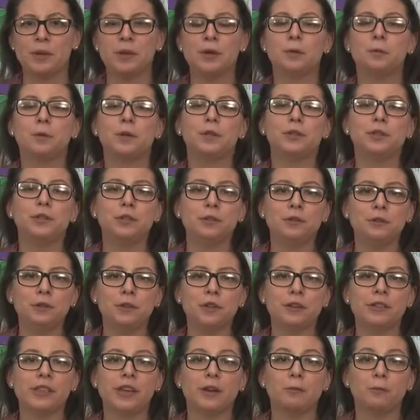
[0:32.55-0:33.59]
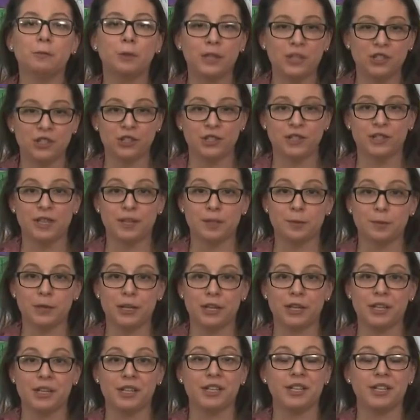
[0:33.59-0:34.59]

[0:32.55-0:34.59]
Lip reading: Well, the new year that we just celebrated